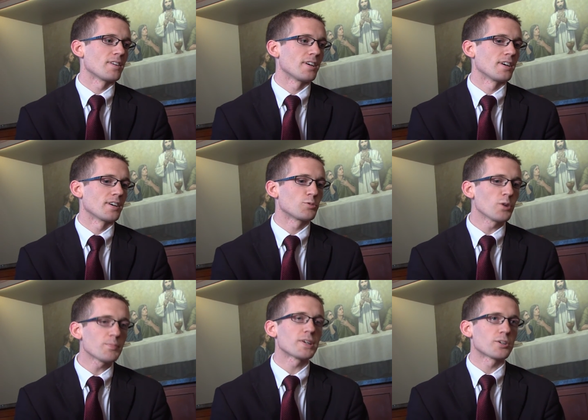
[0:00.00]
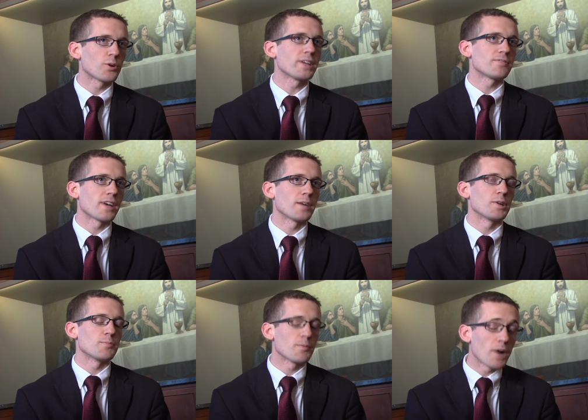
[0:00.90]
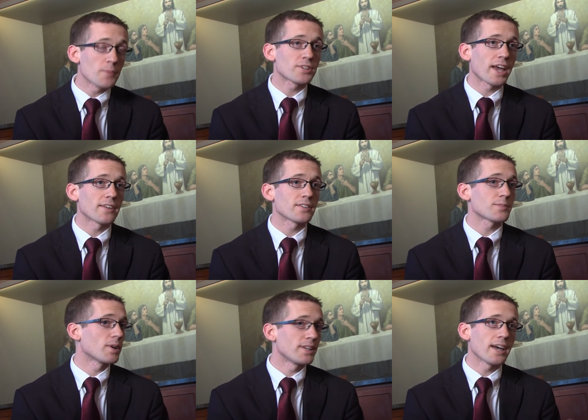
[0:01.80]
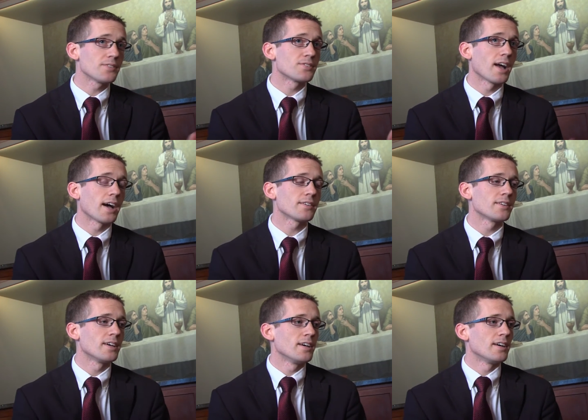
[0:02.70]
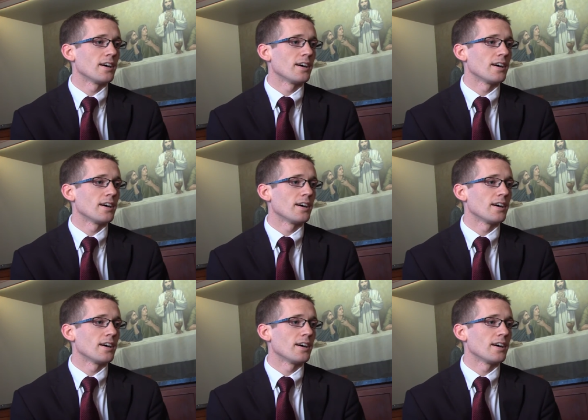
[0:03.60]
uh, grew up in a great family. My mom's Catholic, my dad's not,